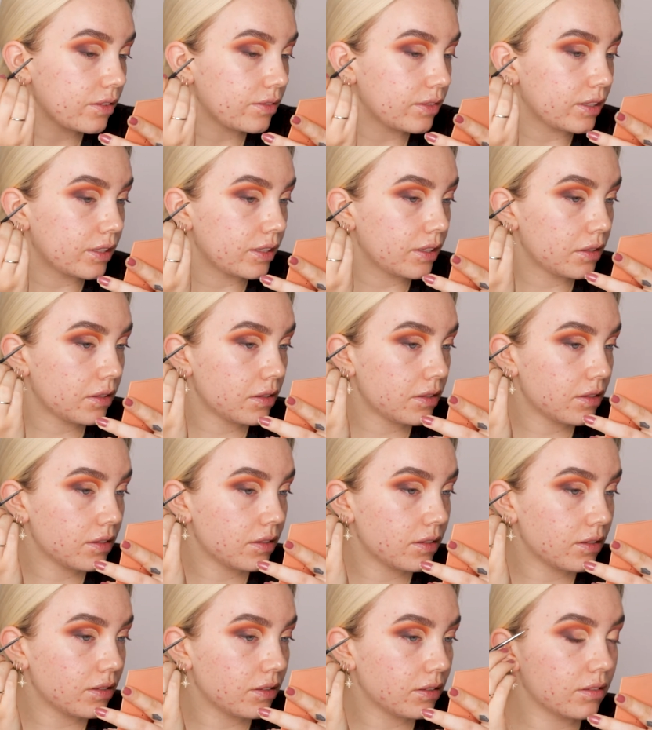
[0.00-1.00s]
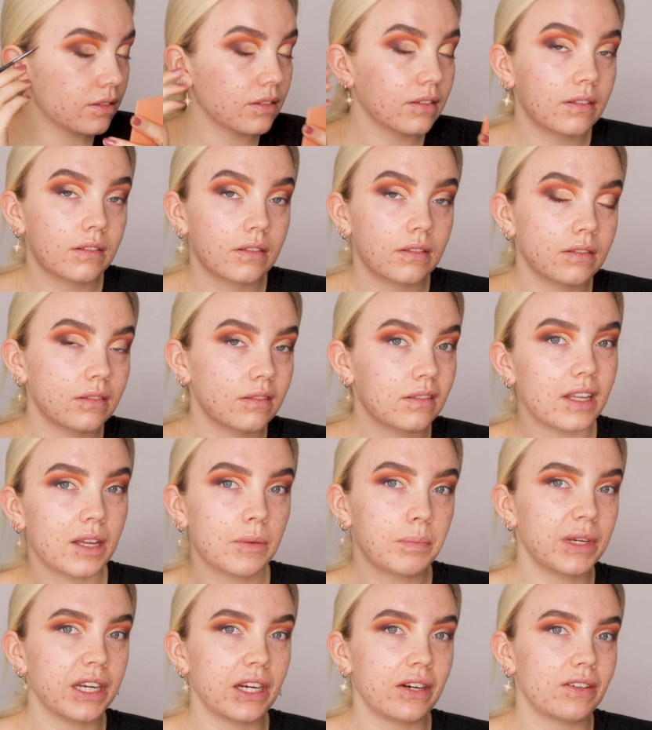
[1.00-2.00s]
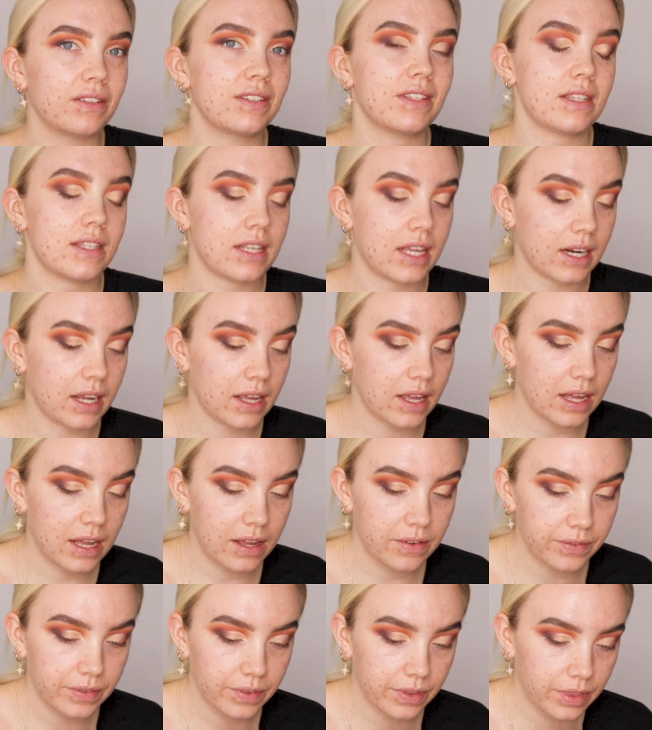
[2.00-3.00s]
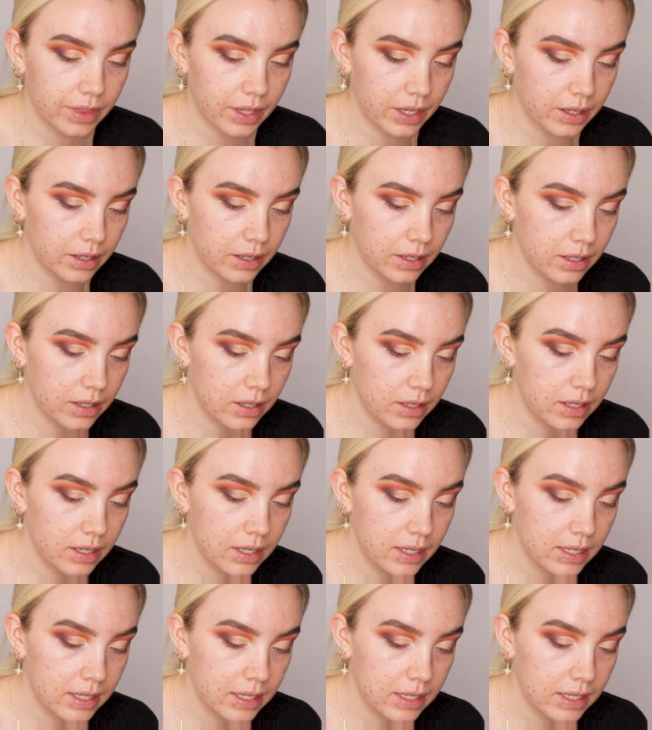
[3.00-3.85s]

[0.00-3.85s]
of a appearance that I have bigger